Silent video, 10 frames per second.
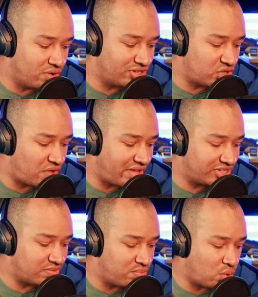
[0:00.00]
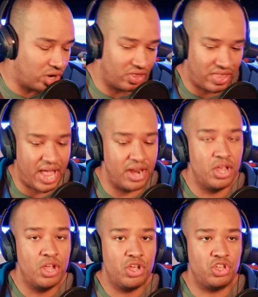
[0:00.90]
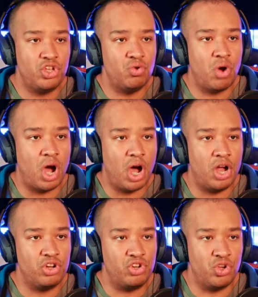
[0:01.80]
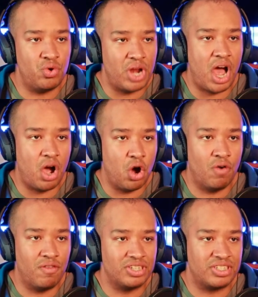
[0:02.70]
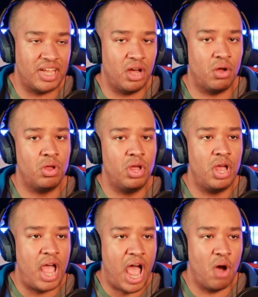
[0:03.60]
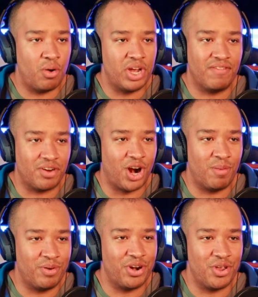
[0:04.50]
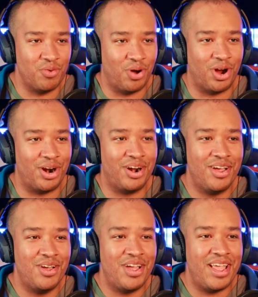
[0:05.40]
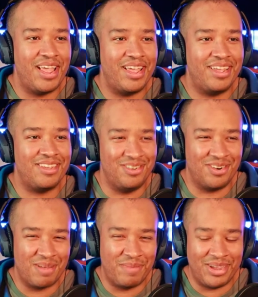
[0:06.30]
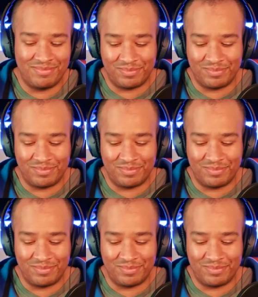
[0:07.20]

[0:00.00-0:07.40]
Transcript: So I think it's important that you do not oversell how good of a carpenter you are. You know what I mean?